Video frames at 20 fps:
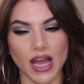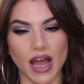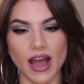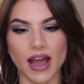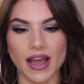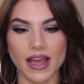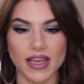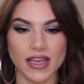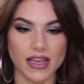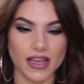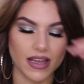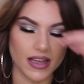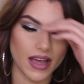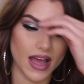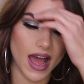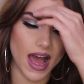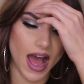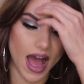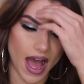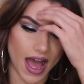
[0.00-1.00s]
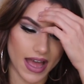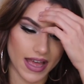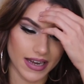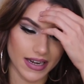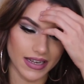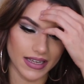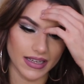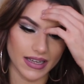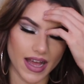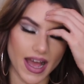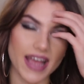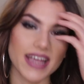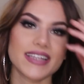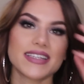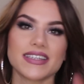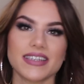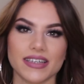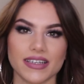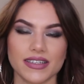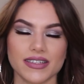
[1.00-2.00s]
I had
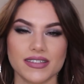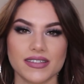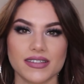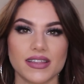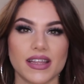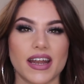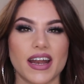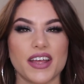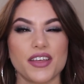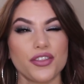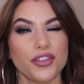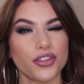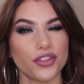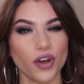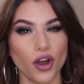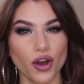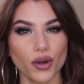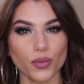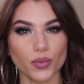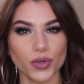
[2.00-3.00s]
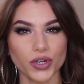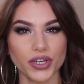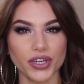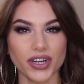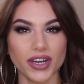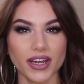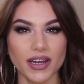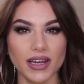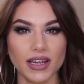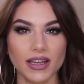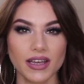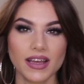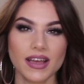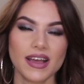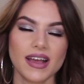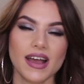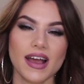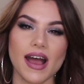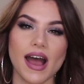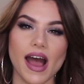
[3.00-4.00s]
ideas that I thought were good.
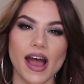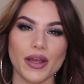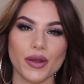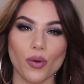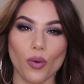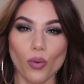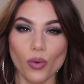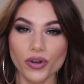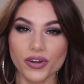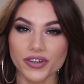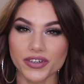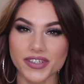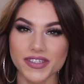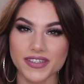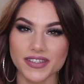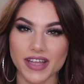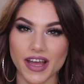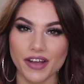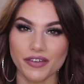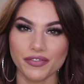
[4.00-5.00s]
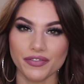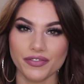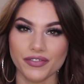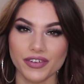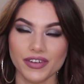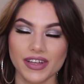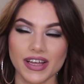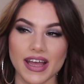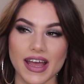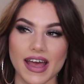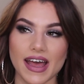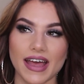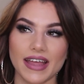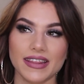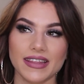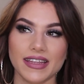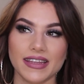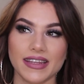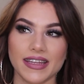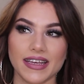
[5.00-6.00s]
I ordered stuff
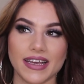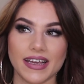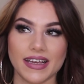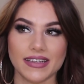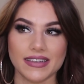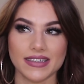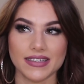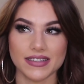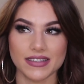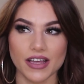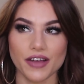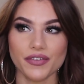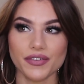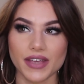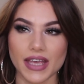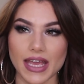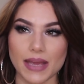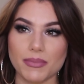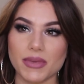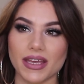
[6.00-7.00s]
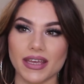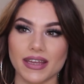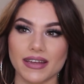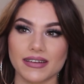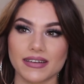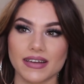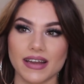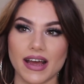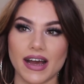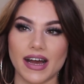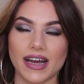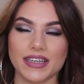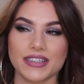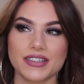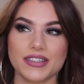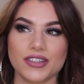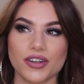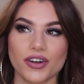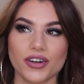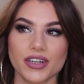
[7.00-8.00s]
and then the, the stuff came in. I
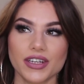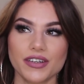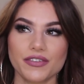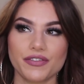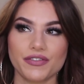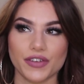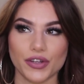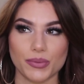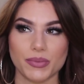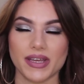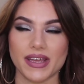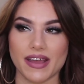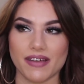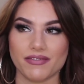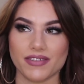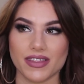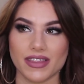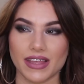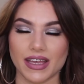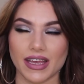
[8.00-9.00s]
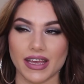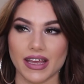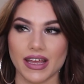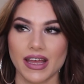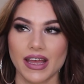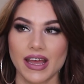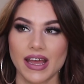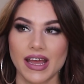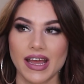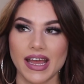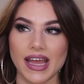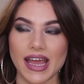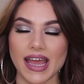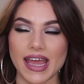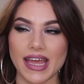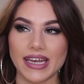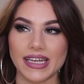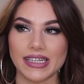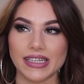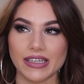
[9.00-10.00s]
started filming everything
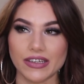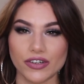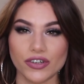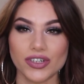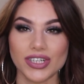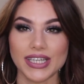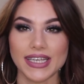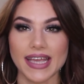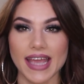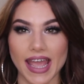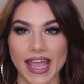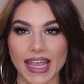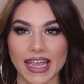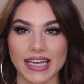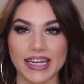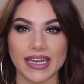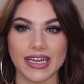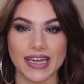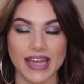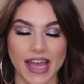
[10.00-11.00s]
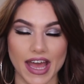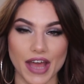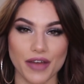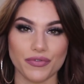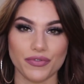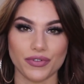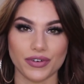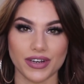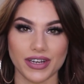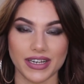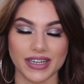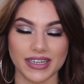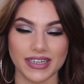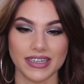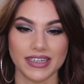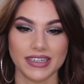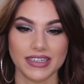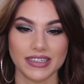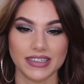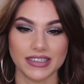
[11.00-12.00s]
and literally hated
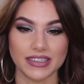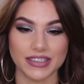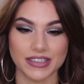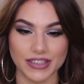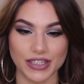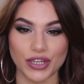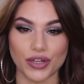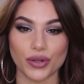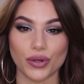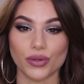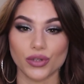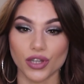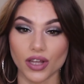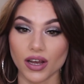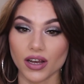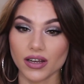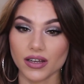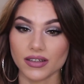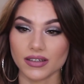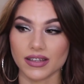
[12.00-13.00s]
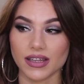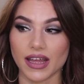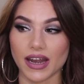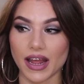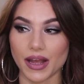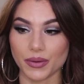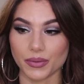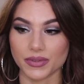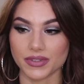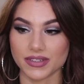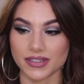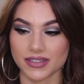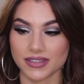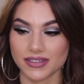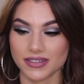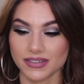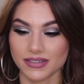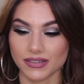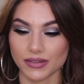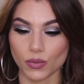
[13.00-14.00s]
every single look that I
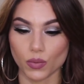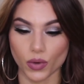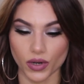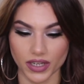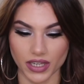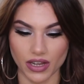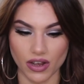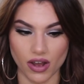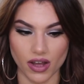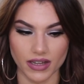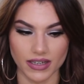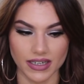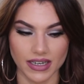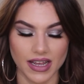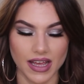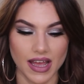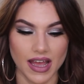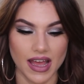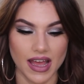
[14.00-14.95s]
was working on.